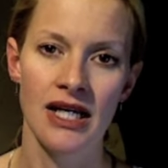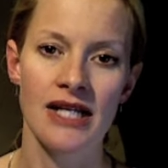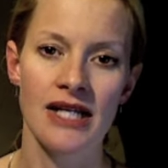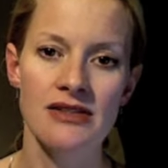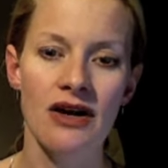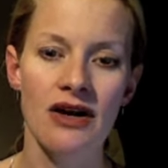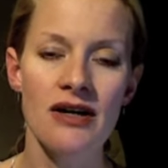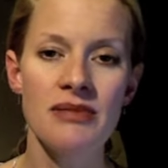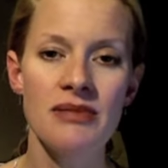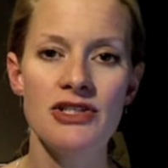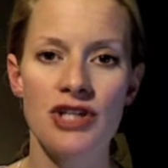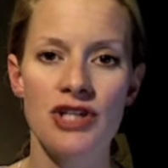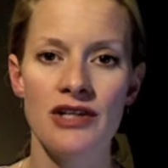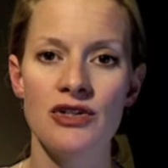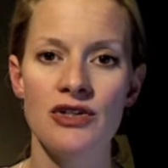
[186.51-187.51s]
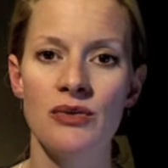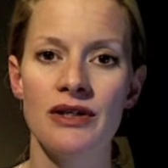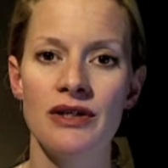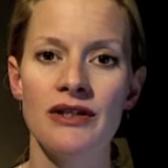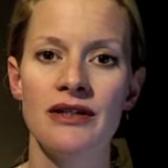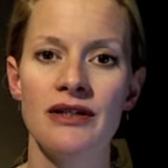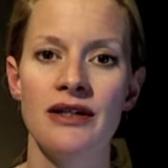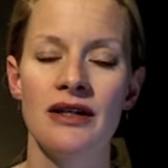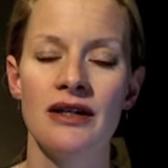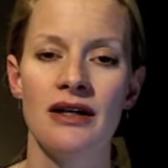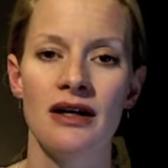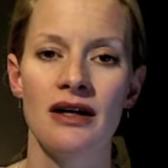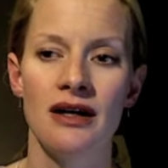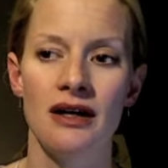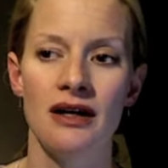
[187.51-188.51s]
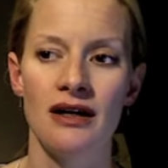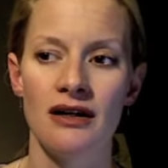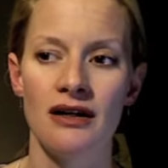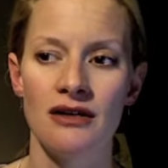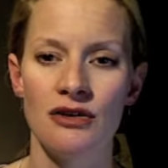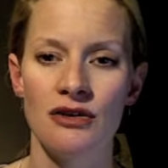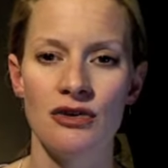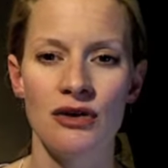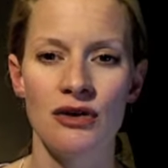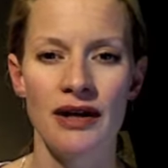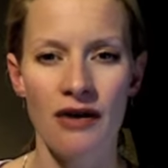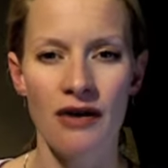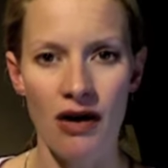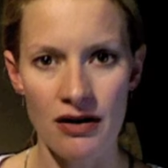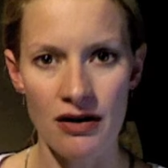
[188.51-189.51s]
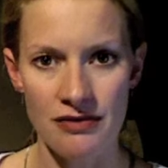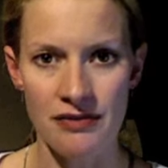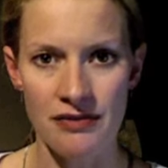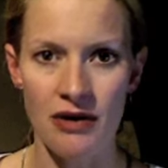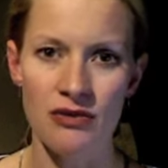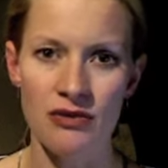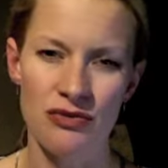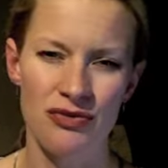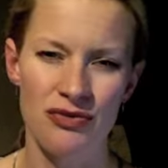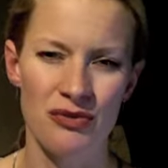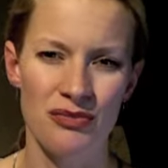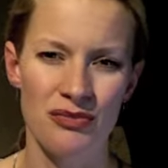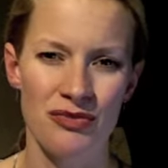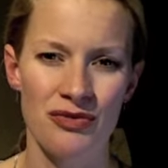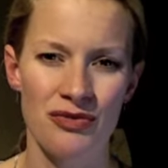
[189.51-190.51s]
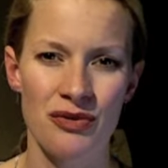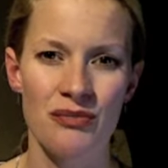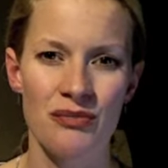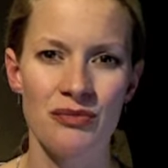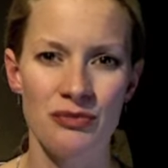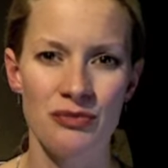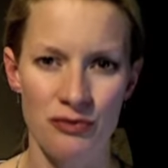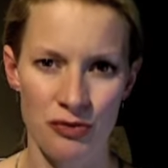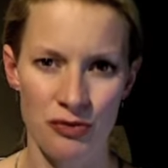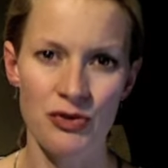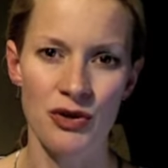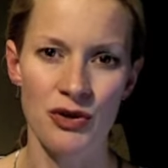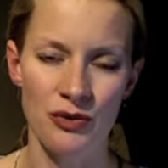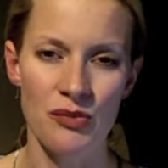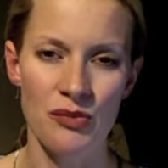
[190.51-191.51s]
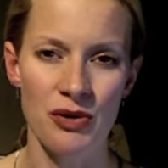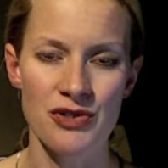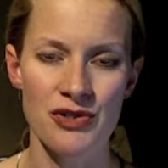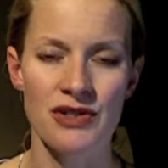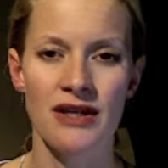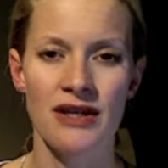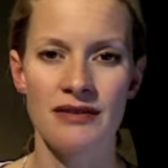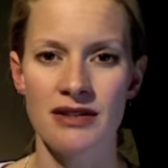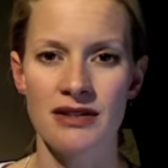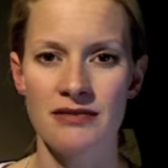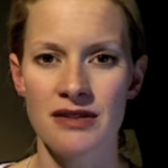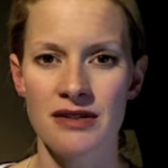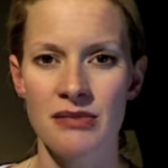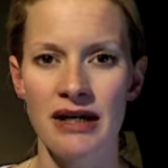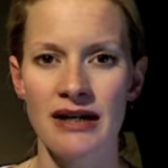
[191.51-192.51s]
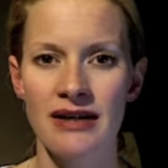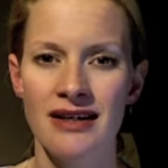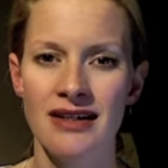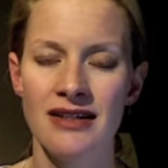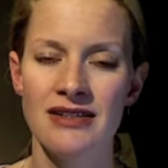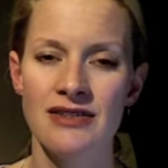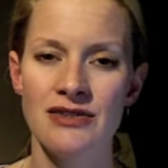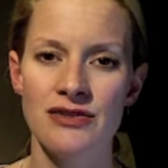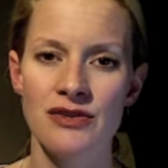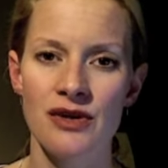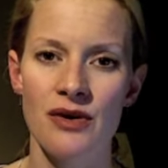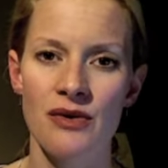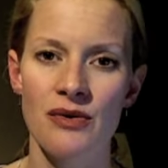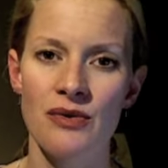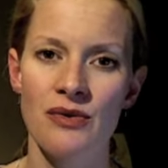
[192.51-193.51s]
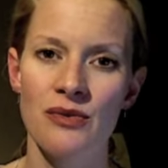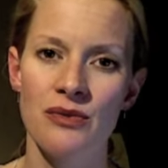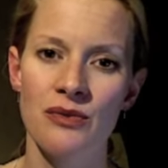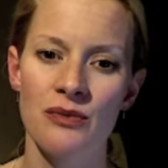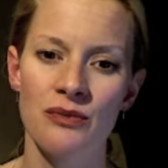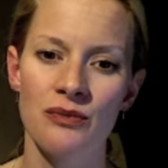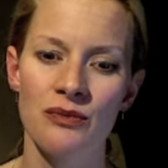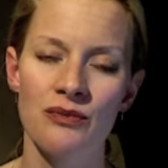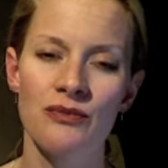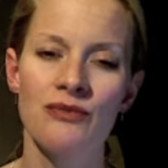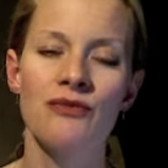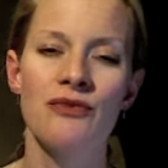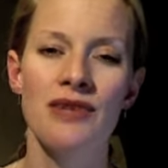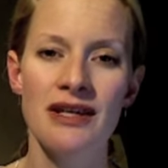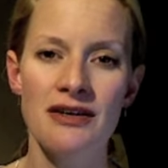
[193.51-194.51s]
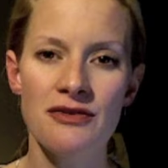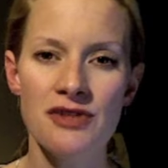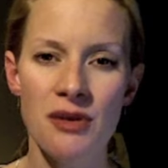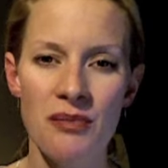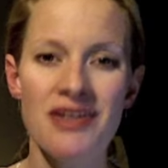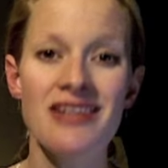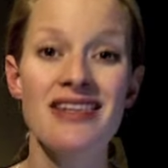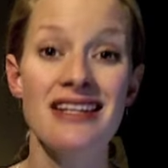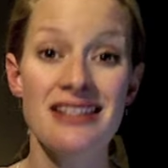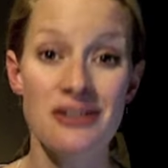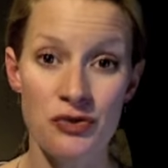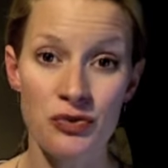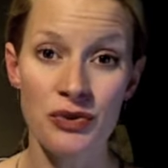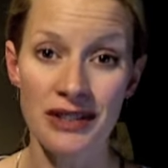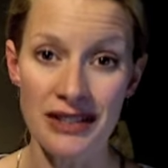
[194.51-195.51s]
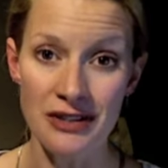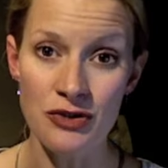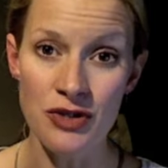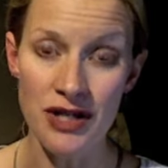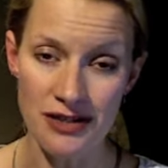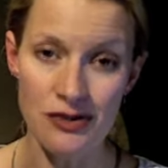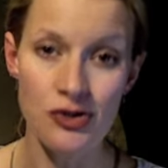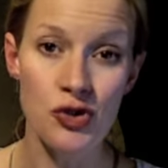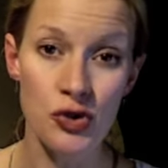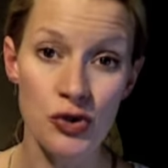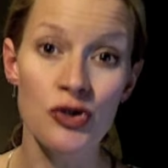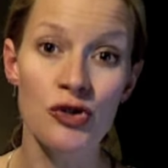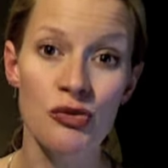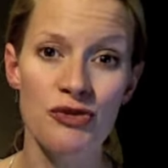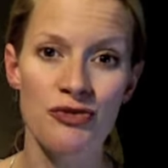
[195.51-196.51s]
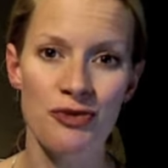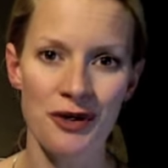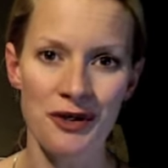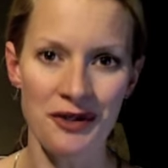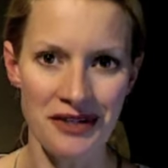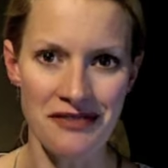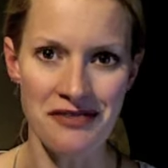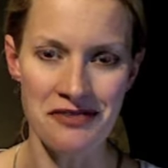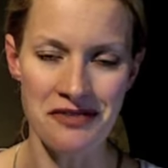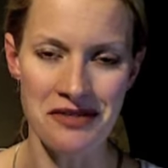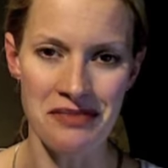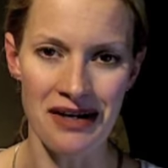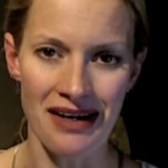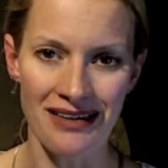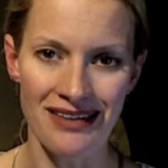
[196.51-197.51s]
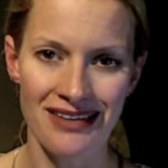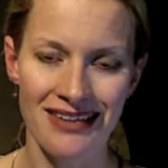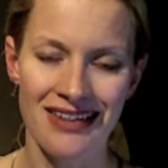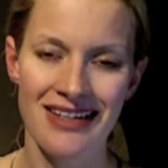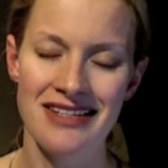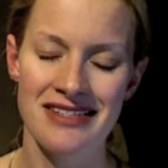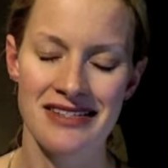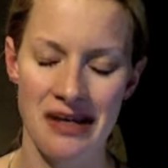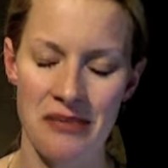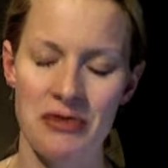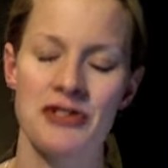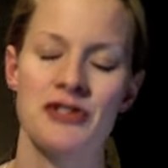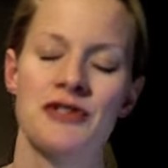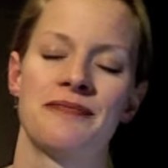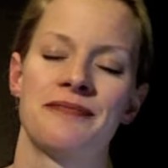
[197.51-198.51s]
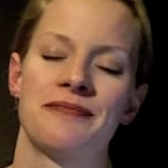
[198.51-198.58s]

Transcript: It's got to be genuine and heartfelt from you, the person giving the feedback. So think of something that is true before you give a feedback sandwich.